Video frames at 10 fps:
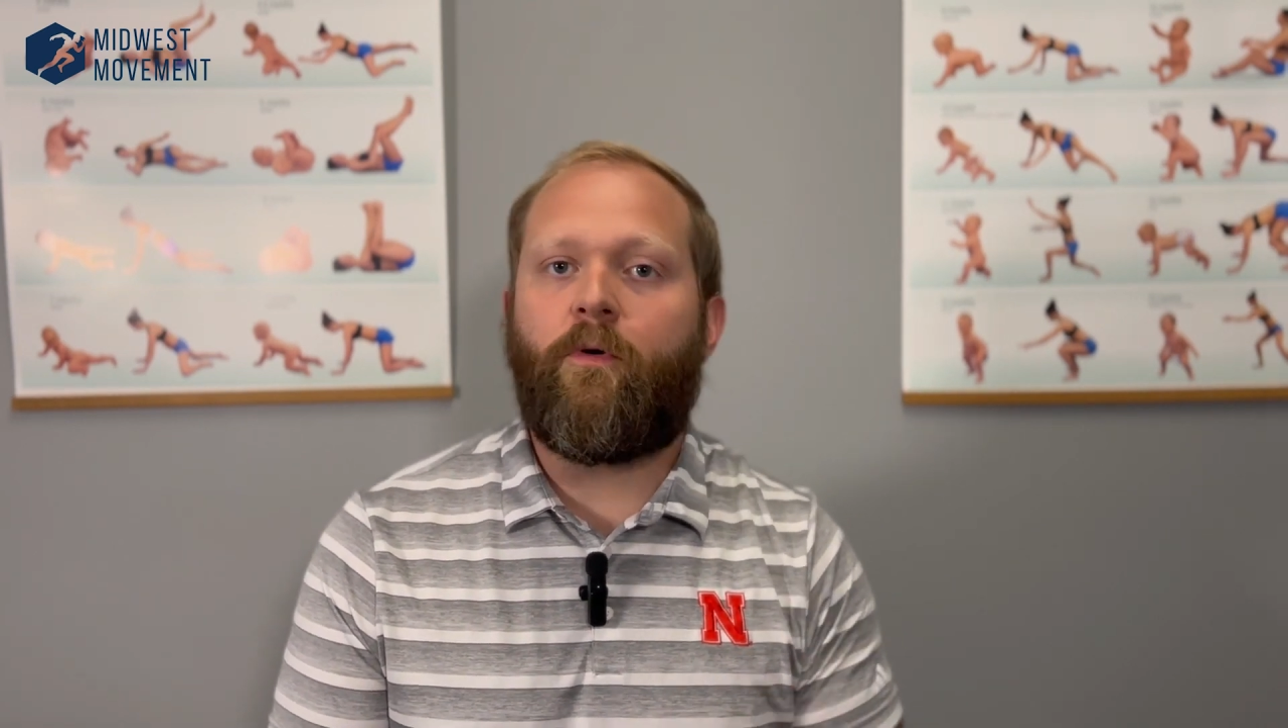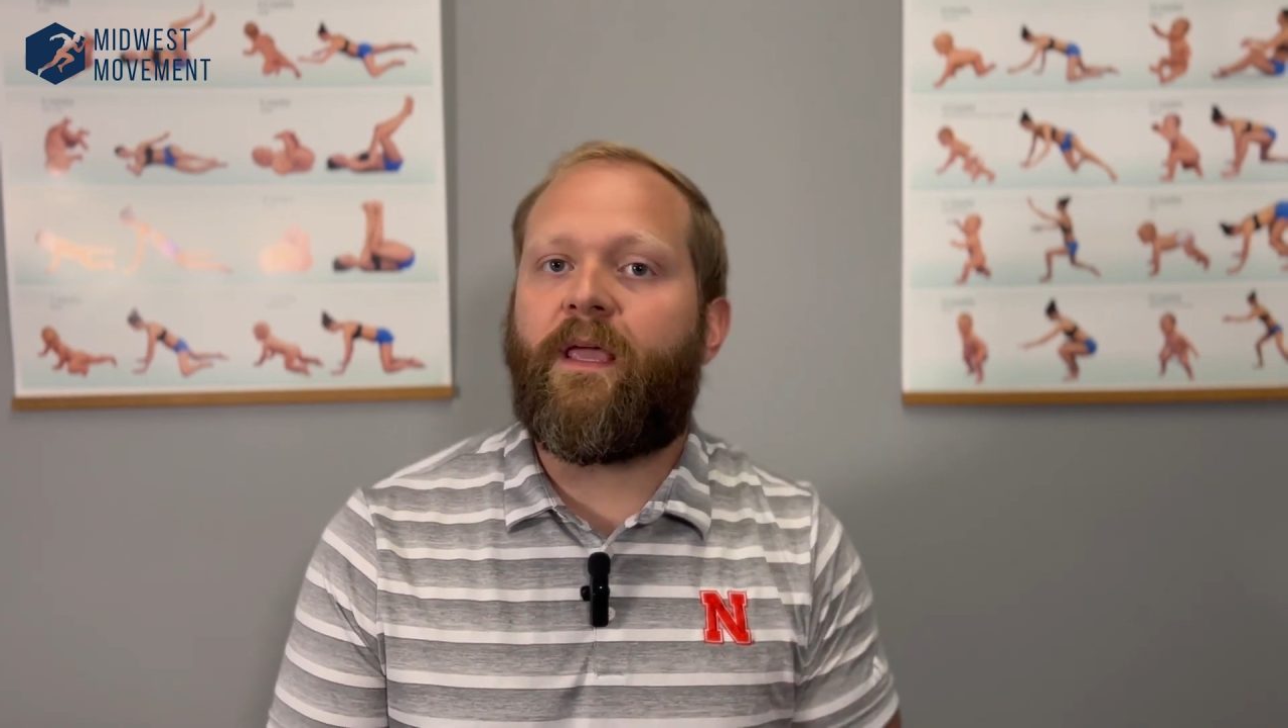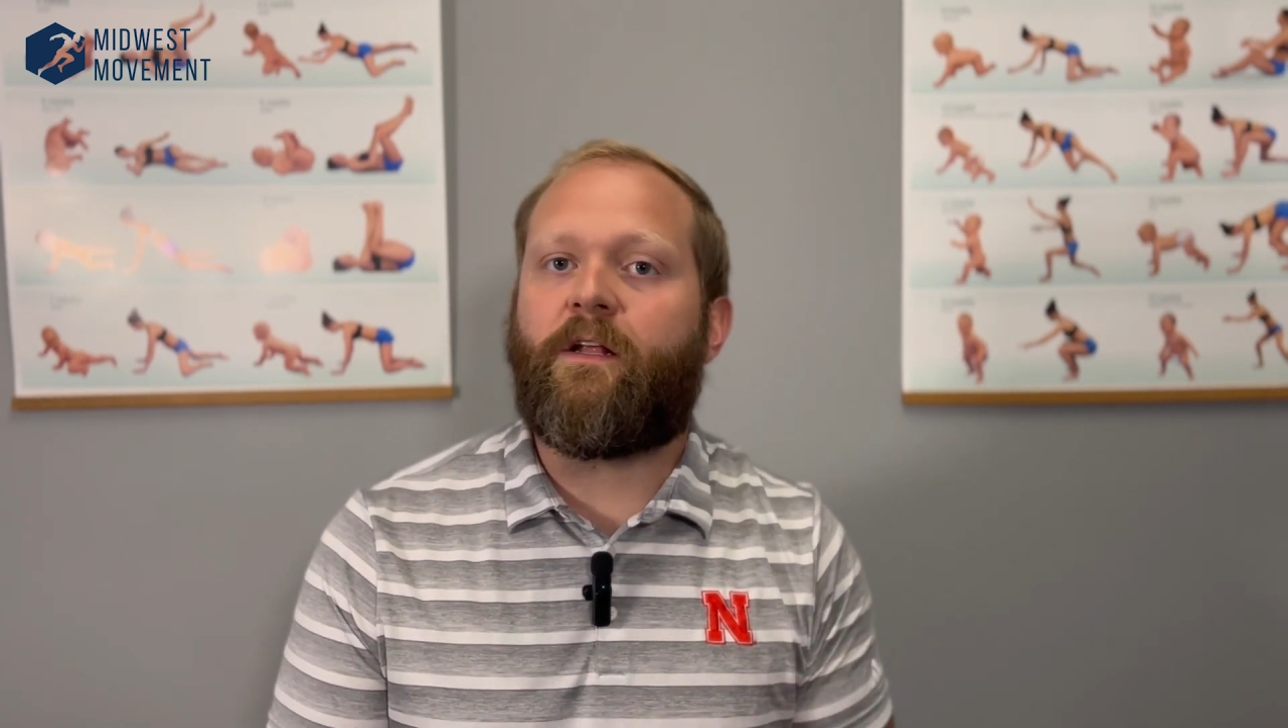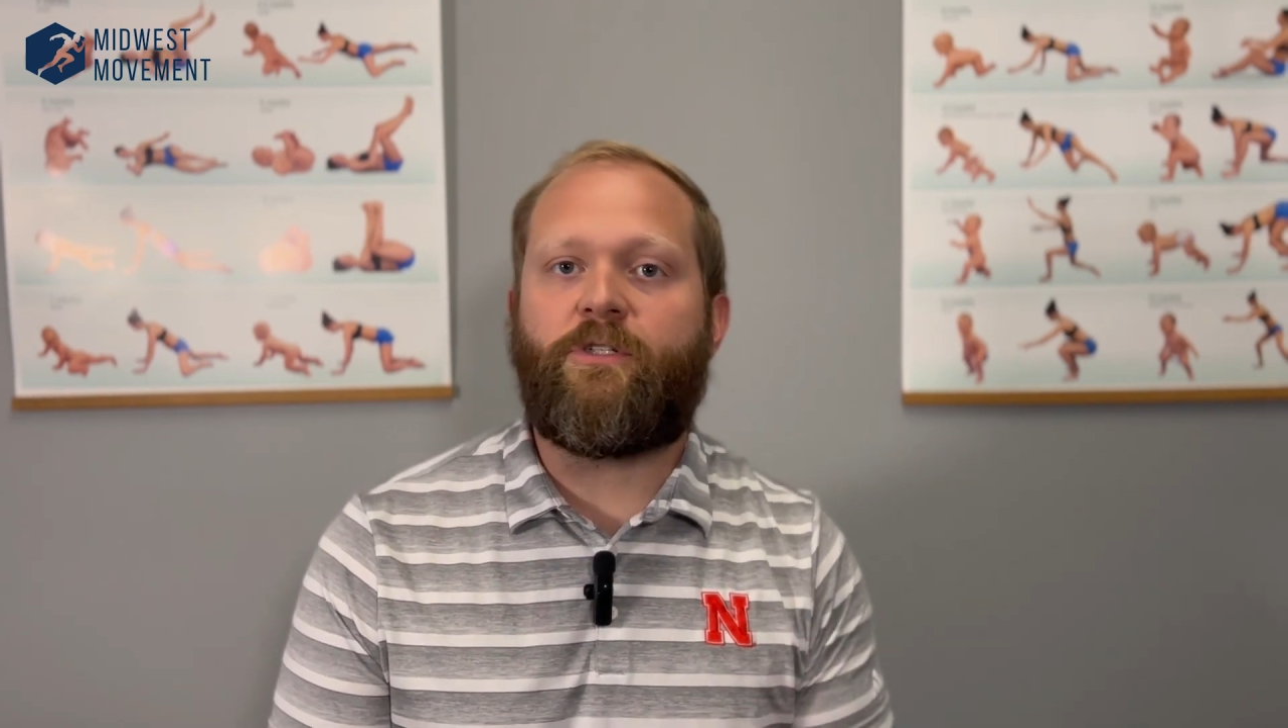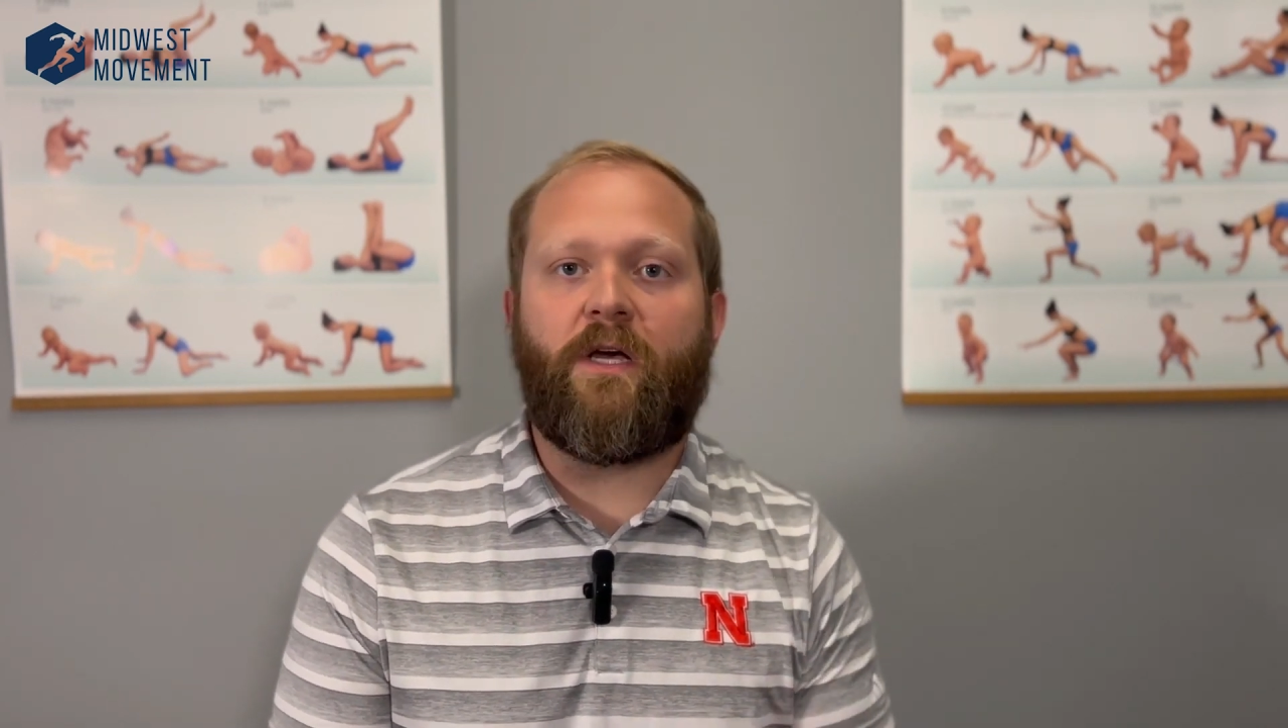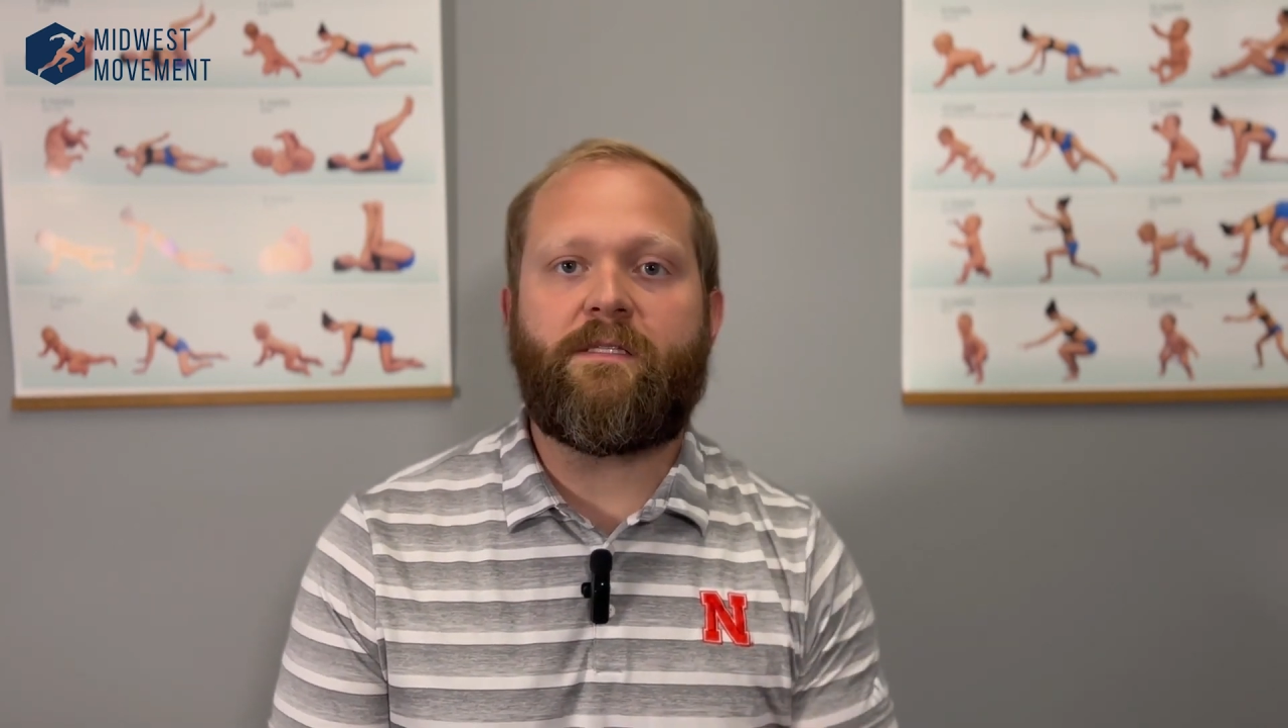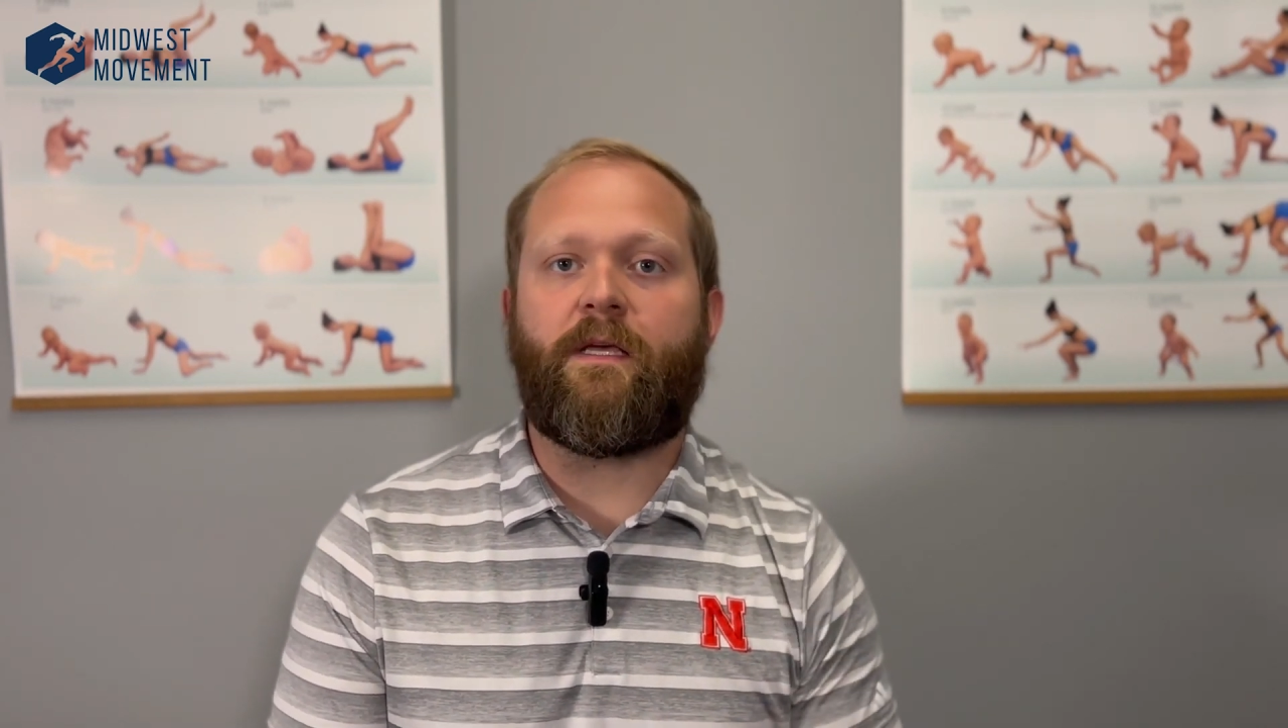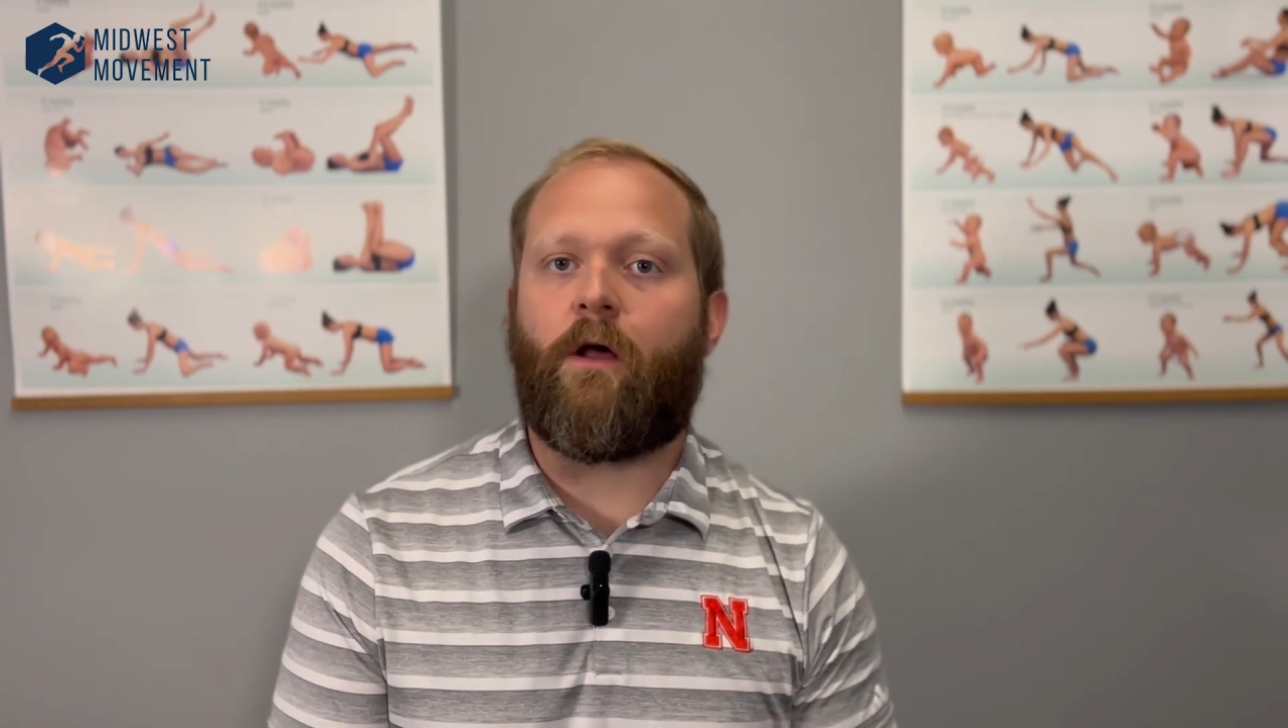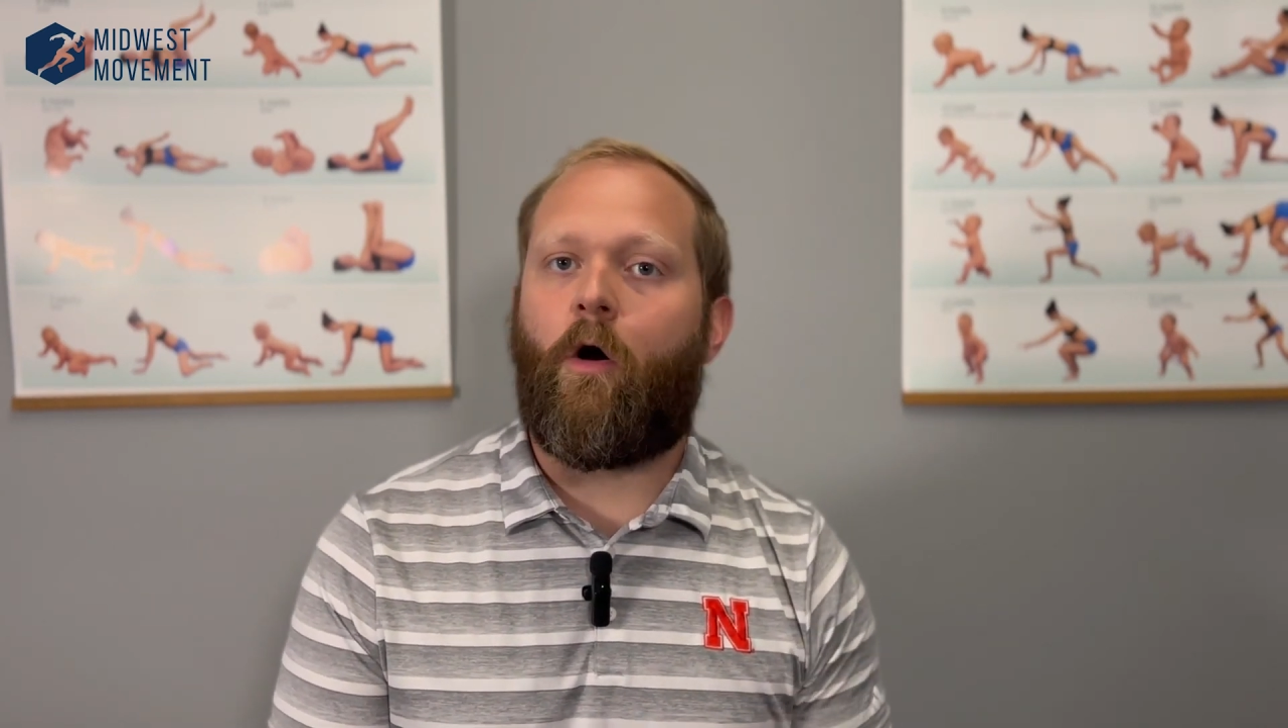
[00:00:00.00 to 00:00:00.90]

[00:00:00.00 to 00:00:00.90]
who get adjusted